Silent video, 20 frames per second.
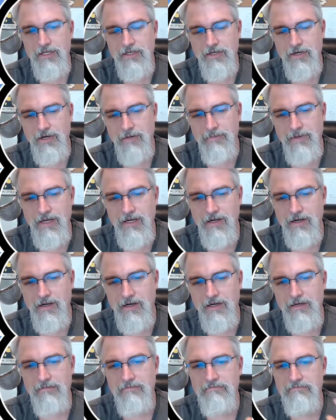turn it back
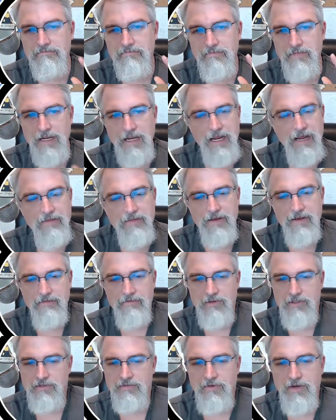on, and then
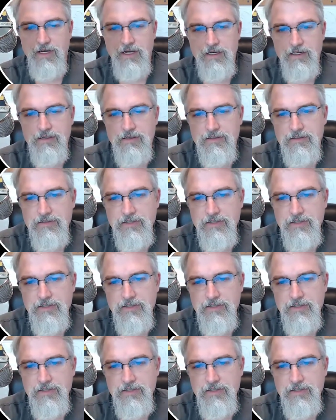it was fine.